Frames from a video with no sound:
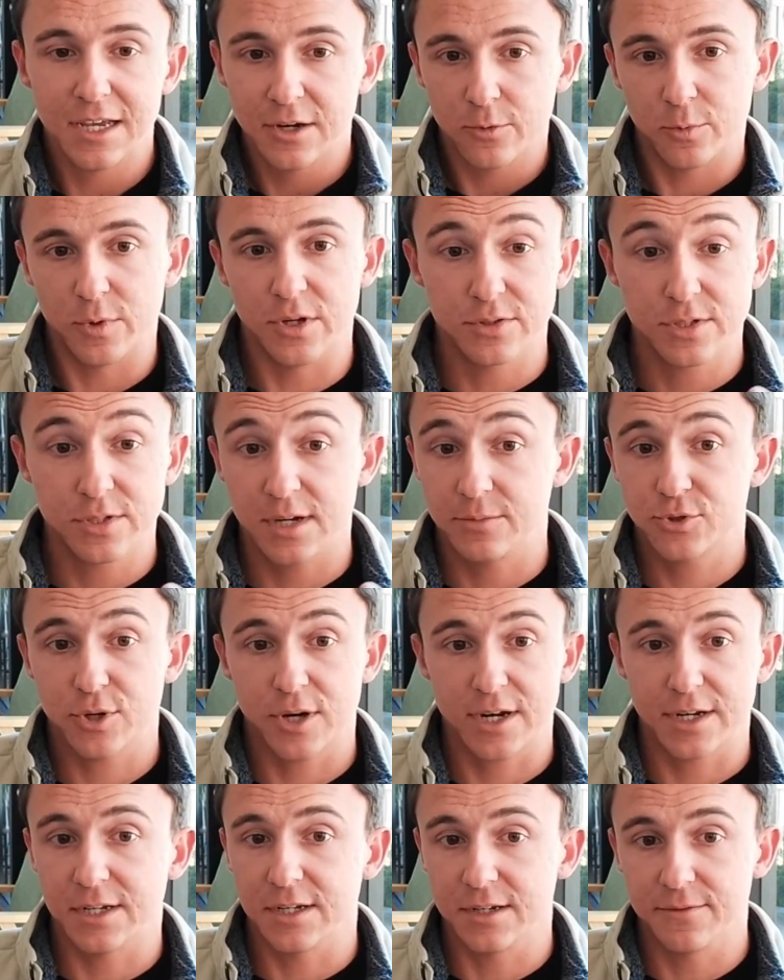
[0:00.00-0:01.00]
real-time
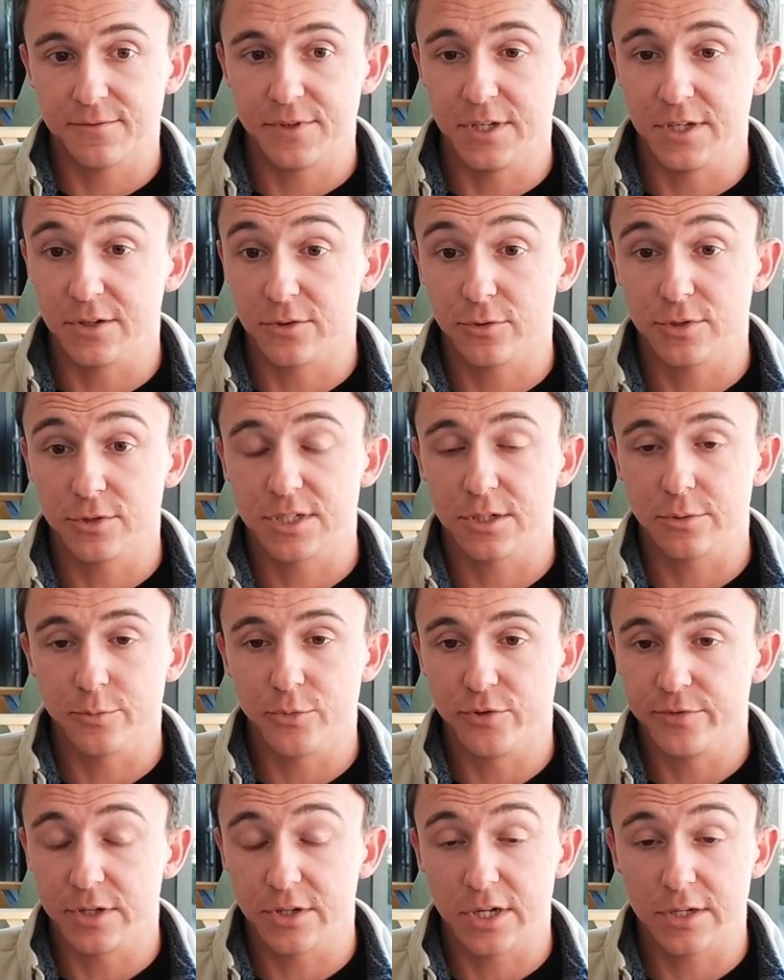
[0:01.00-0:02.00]
tracking of vehicles that are
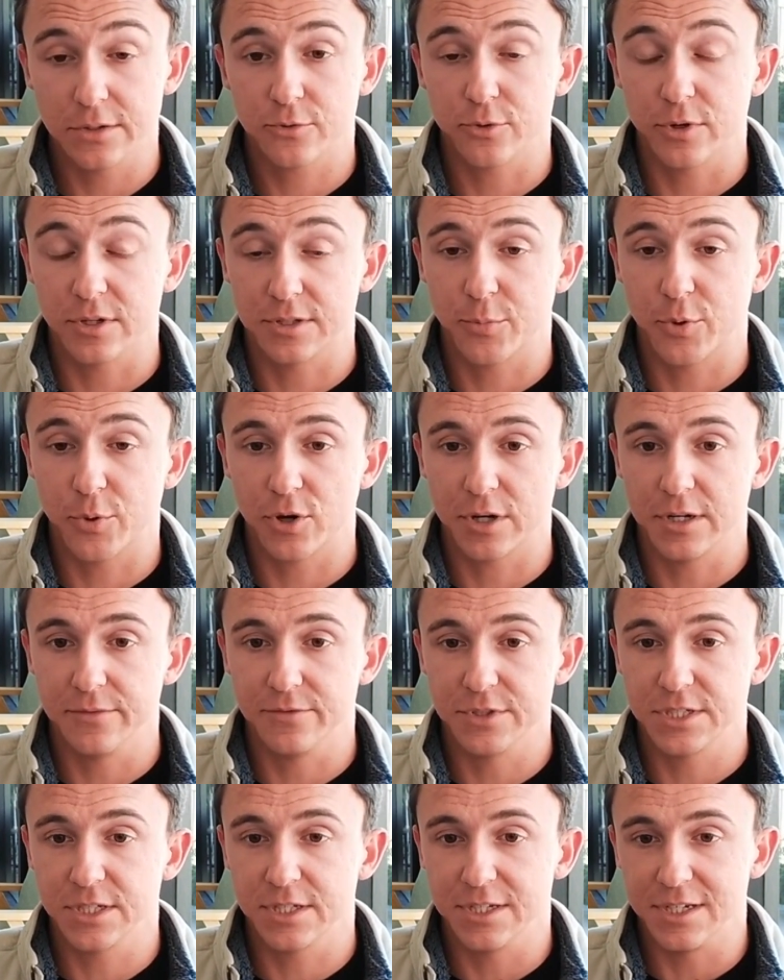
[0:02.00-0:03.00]
moving out throughout the parking
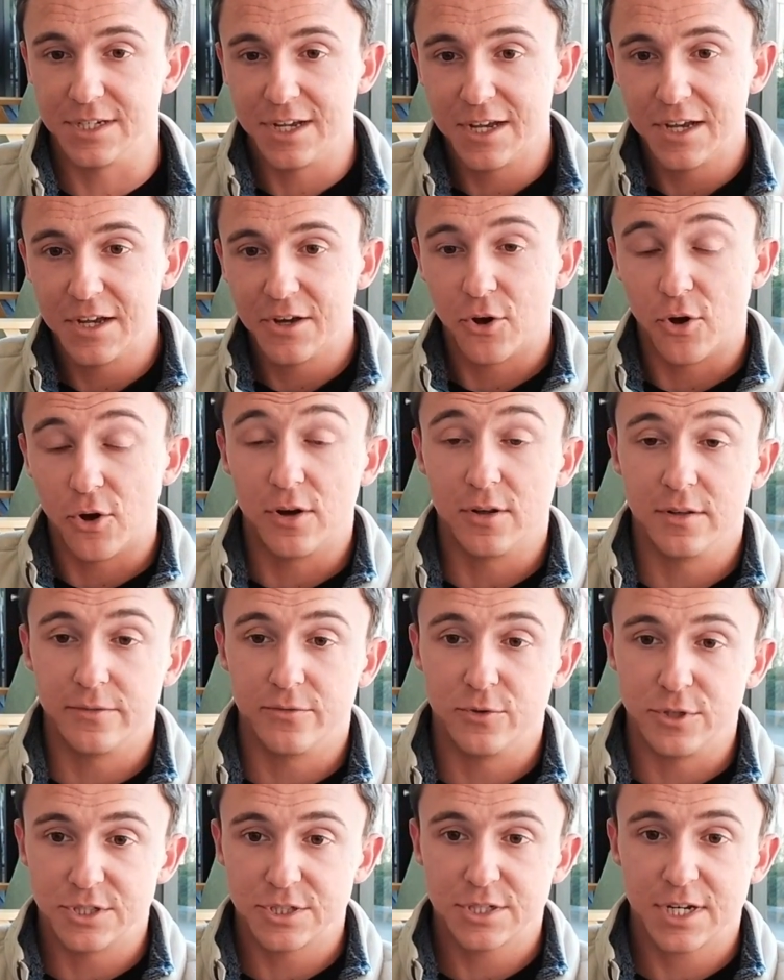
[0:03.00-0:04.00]
facility, all of
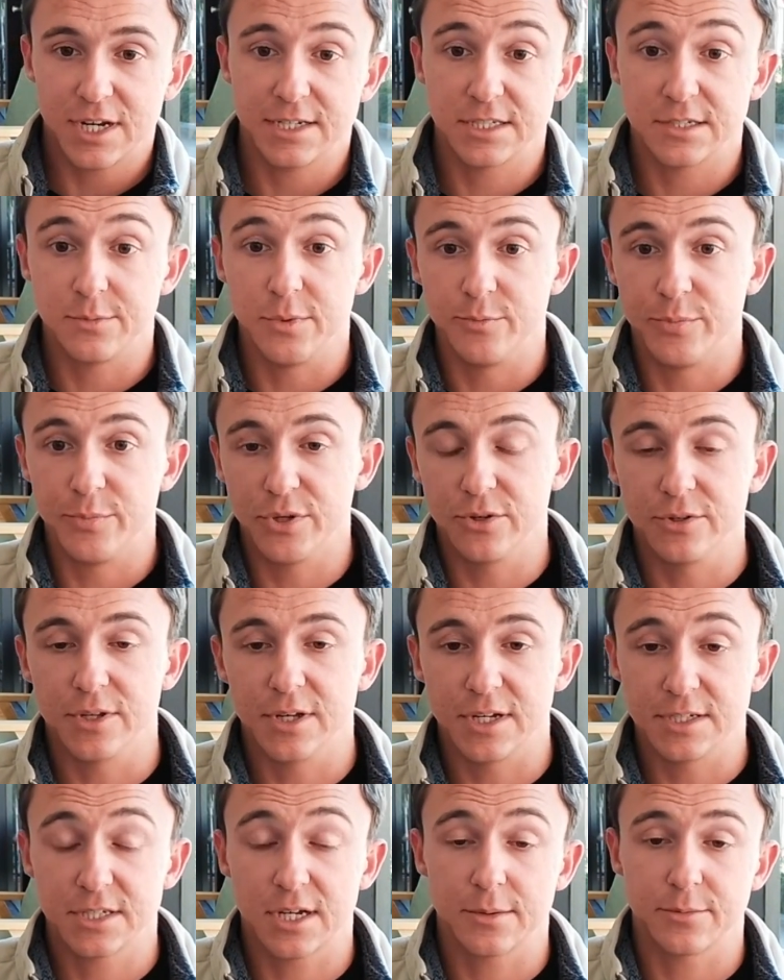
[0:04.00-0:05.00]
which has to be built
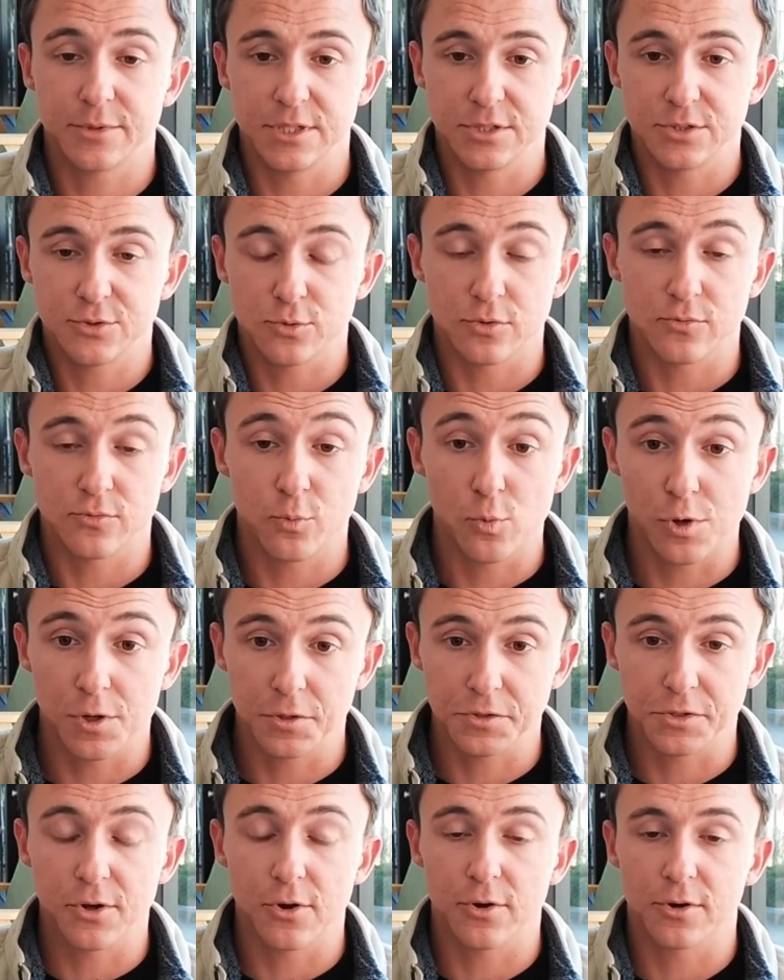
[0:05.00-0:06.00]
on top of this sort of
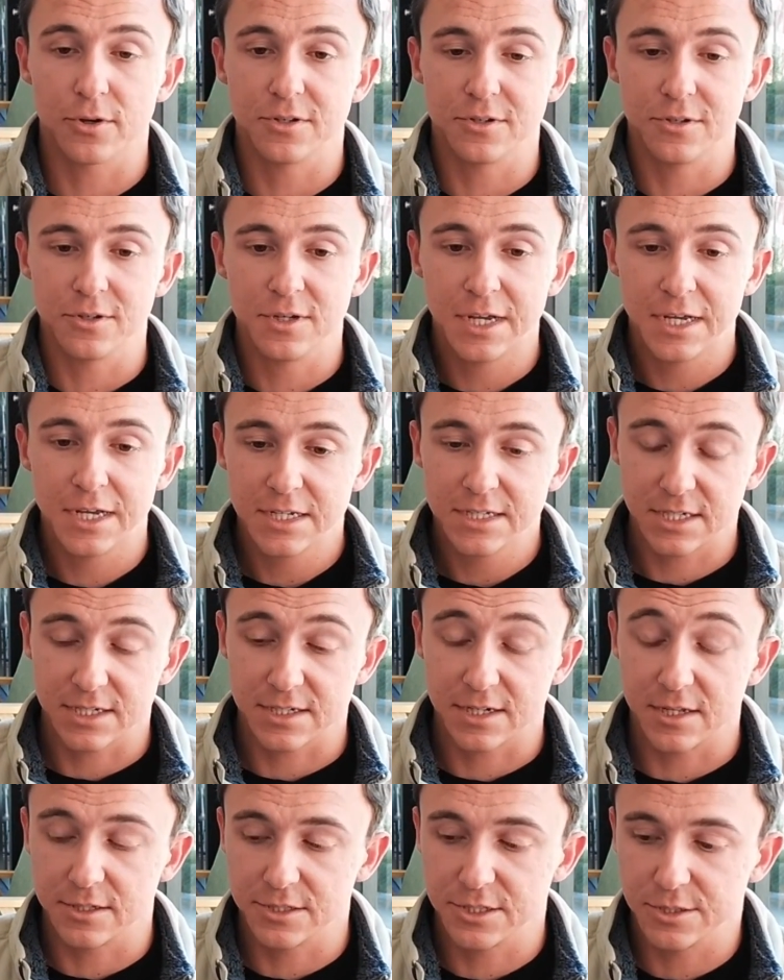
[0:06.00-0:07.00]
walled garden
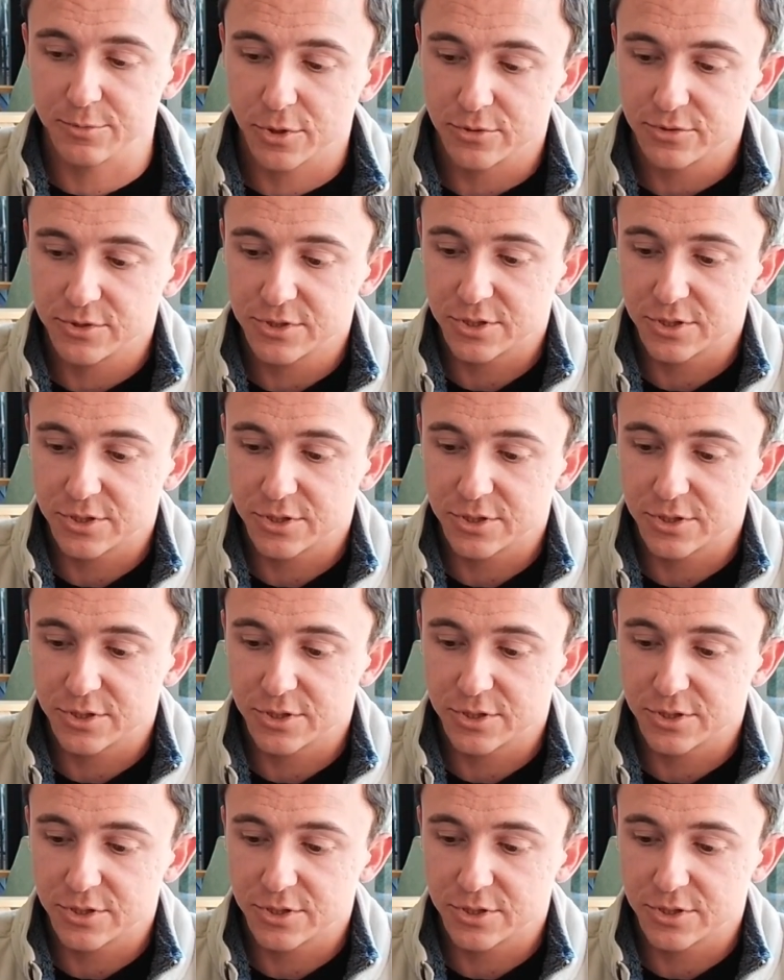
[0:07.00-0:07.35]
technology approach.